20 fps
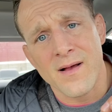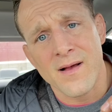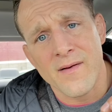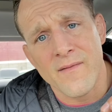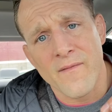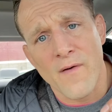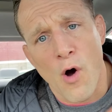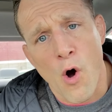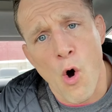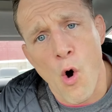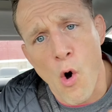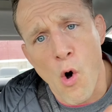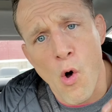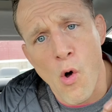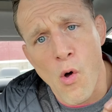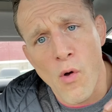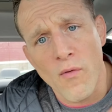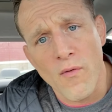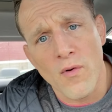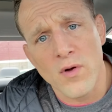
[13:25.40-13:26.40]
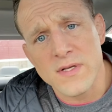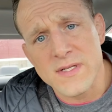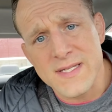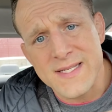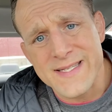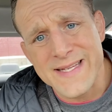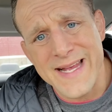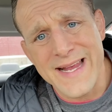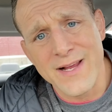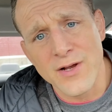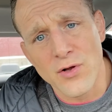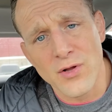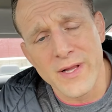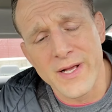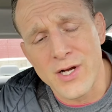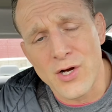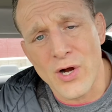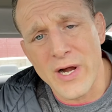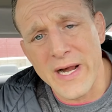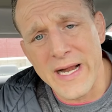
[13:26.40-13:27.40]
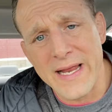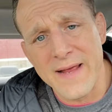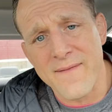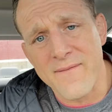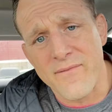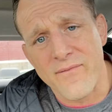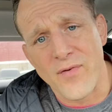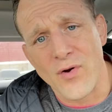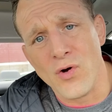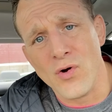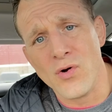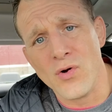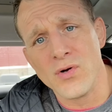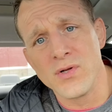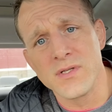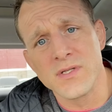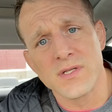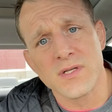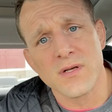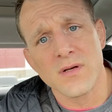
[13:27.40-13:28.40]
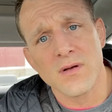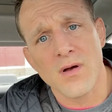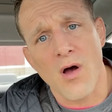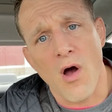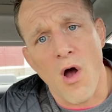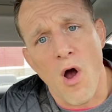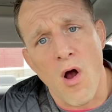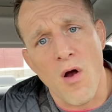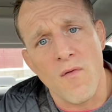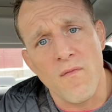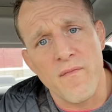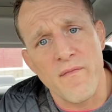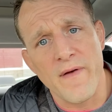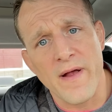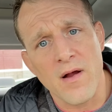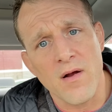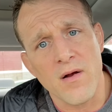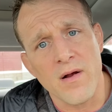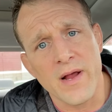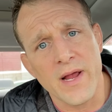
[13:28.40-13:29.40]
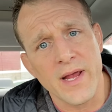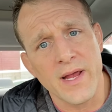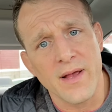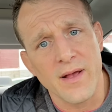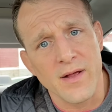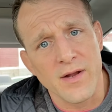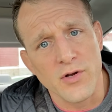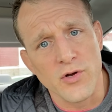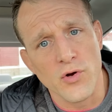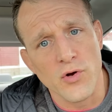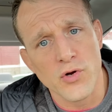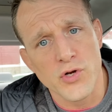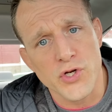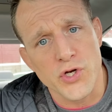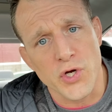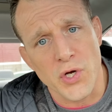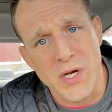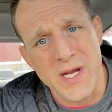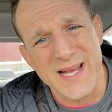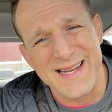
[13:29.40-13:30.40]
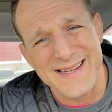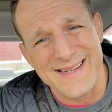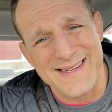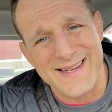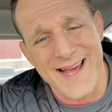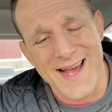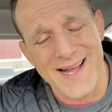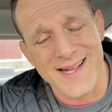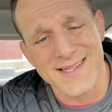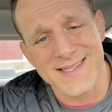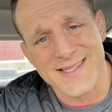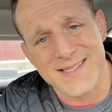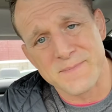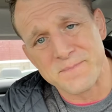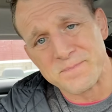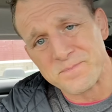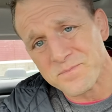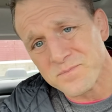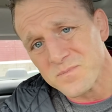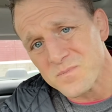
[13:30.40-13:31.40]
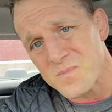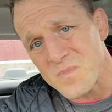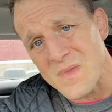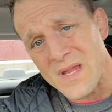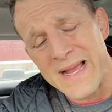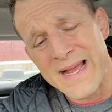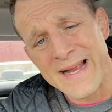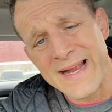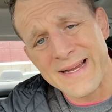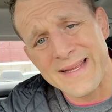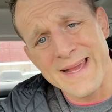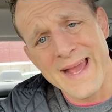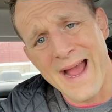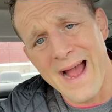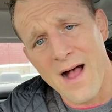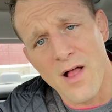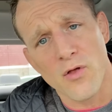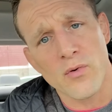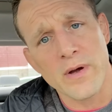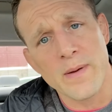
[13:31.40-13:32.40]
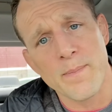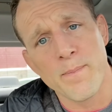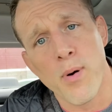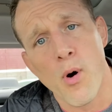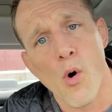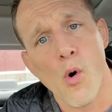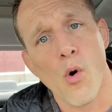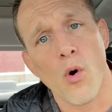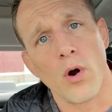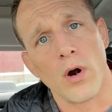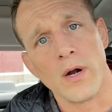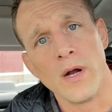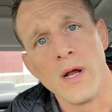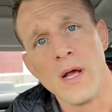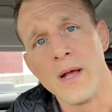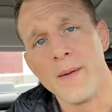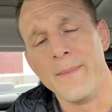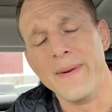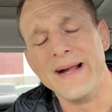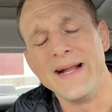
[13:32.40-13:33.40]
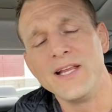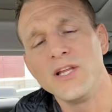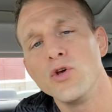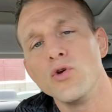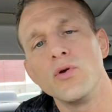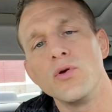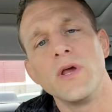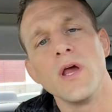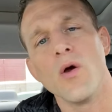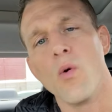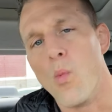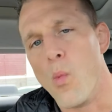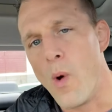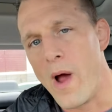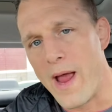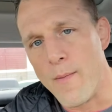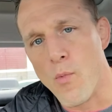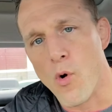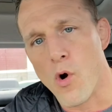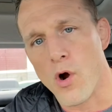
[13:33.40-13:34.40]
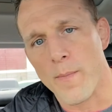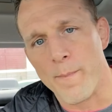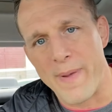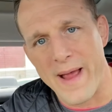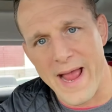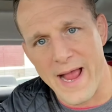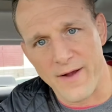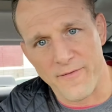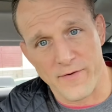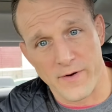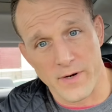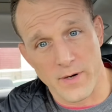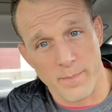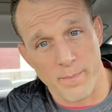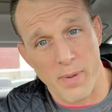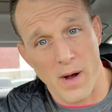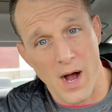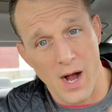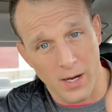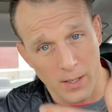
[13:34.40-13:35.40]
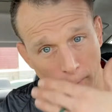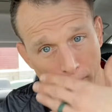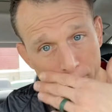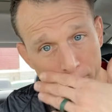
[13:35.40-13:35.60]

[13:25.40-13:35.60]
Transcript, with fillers: whole single ingredient foods are very nutrient dense and calorie poor, meaning you get way more bang for your buck.